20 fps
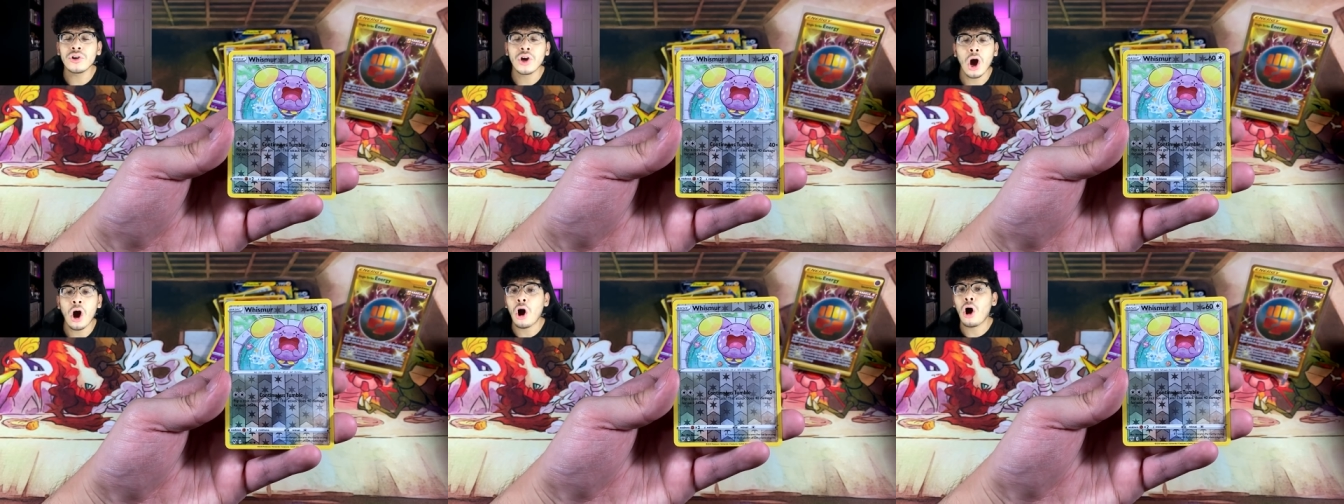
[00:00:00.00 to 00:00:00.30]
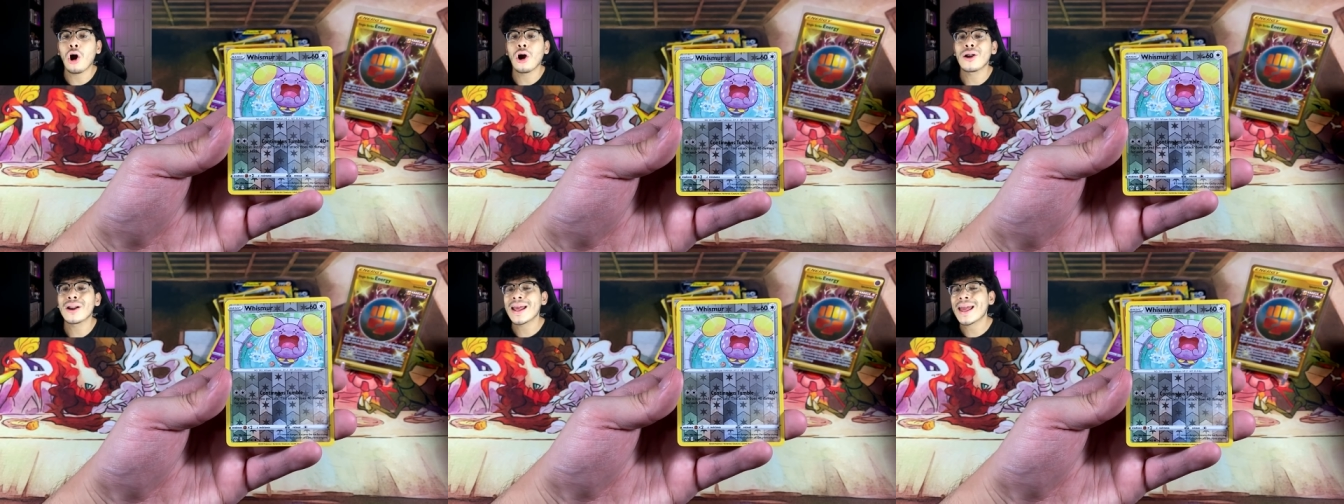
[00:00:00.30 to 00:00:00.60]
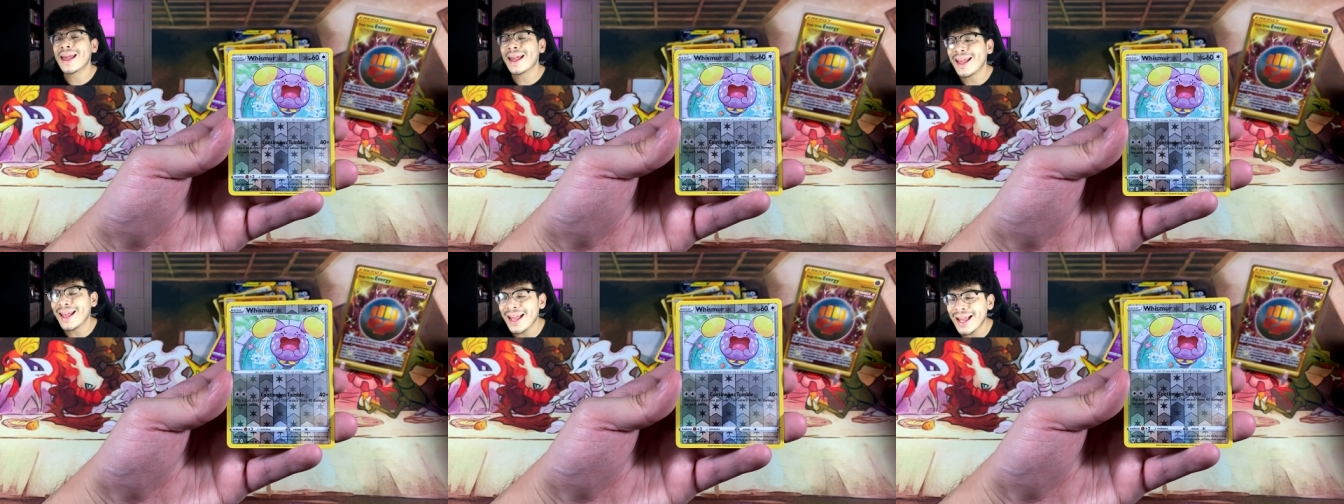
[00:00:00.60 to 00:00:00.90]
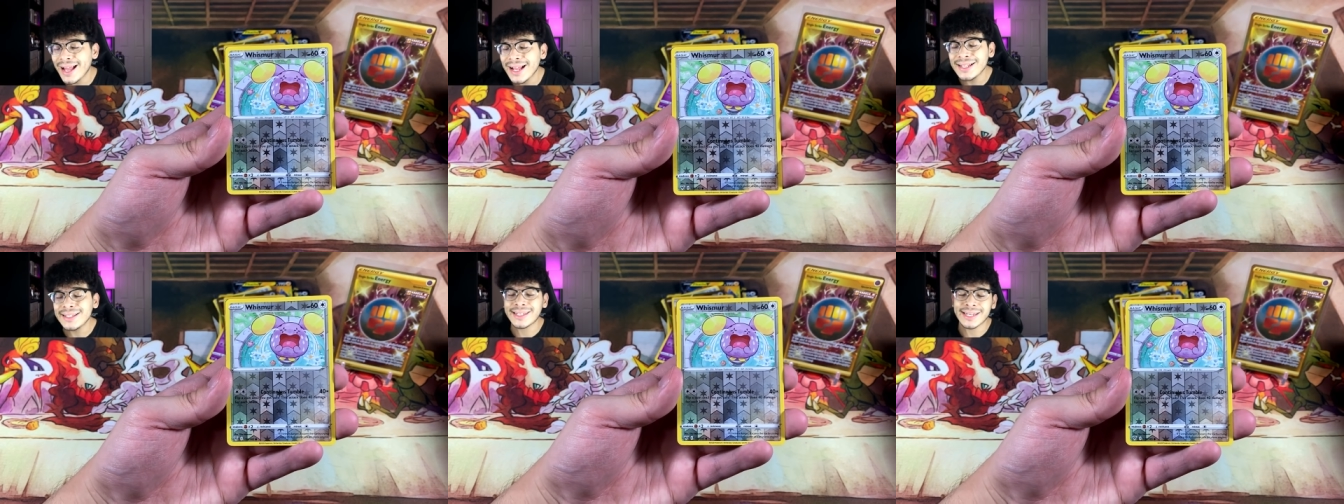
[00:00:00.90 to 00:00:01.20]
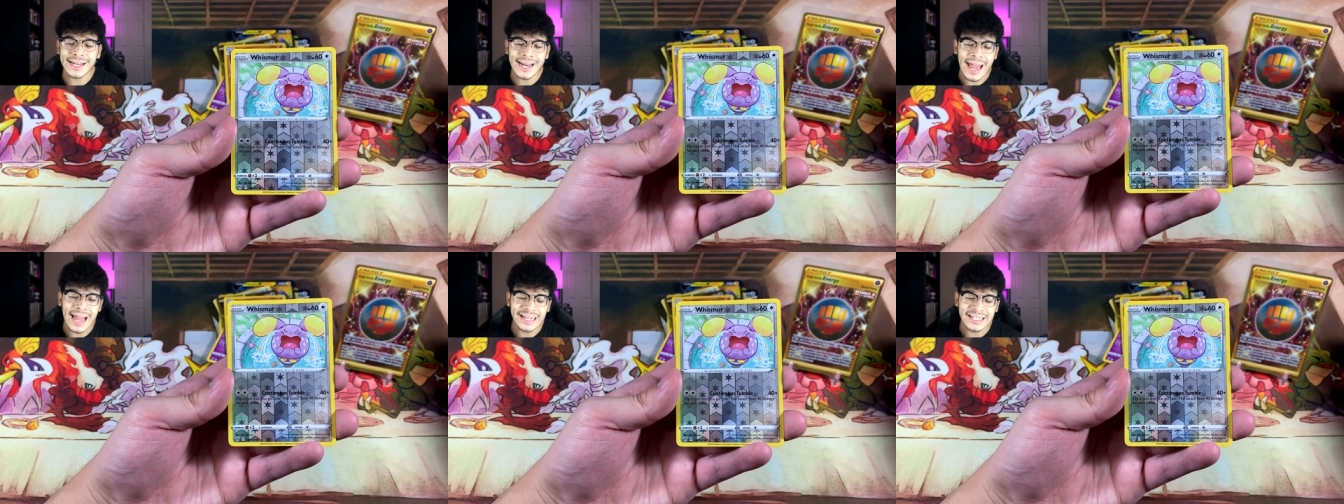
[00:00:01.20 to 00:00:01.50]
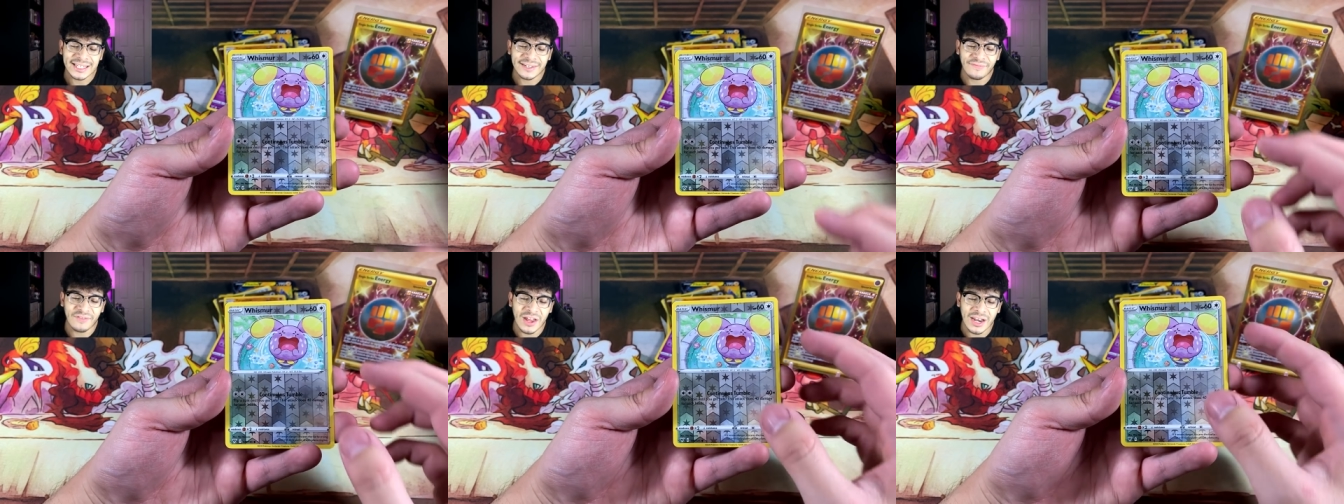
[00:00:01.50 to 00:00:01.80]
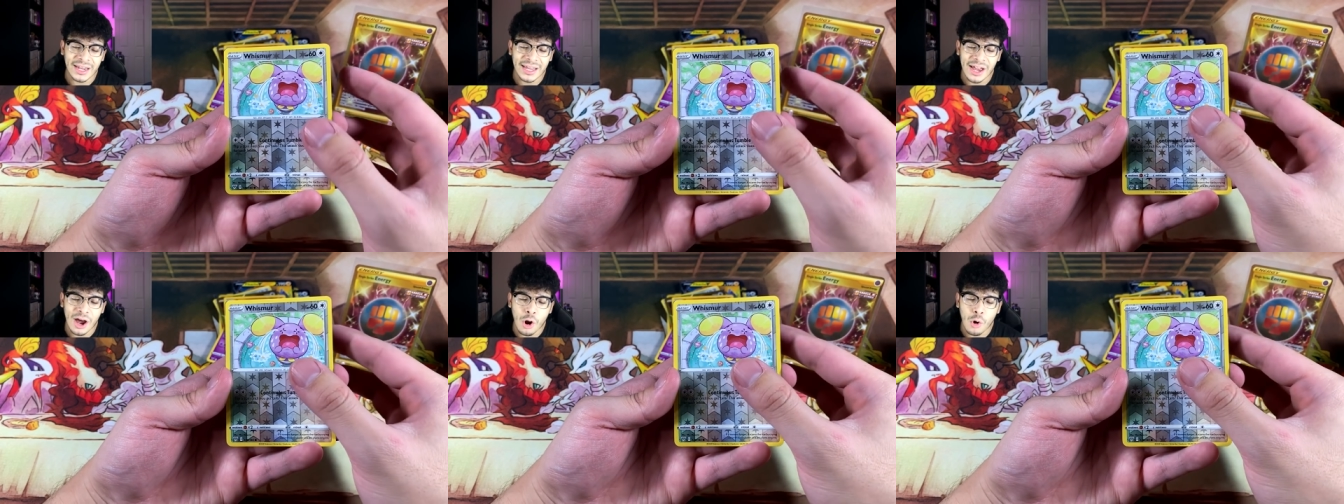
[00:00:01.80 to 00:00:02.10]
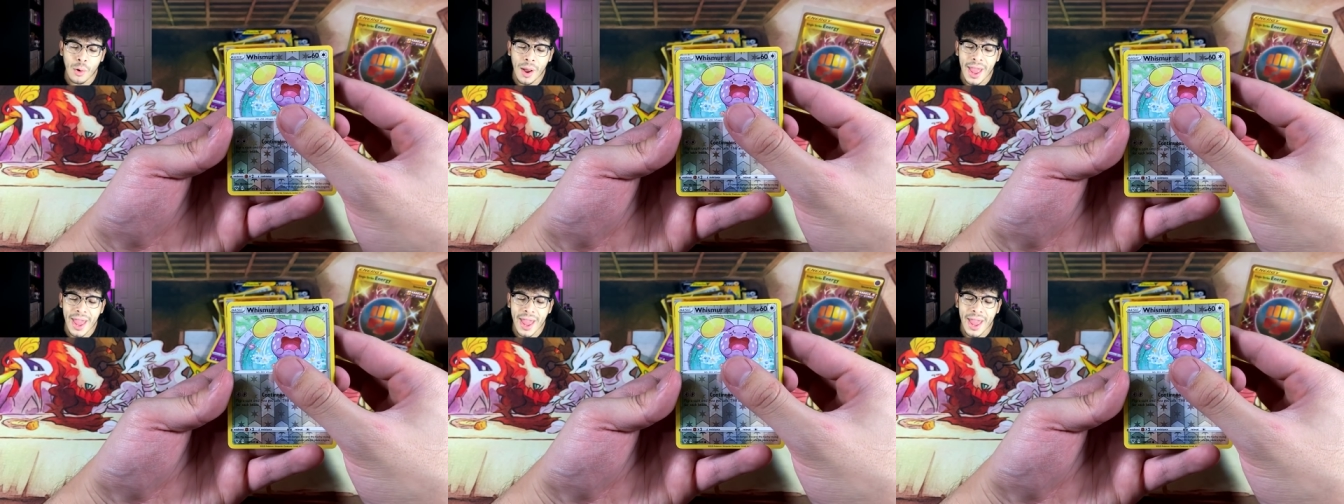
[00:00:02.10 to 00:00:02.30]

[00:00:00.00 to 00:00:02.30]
card in today's video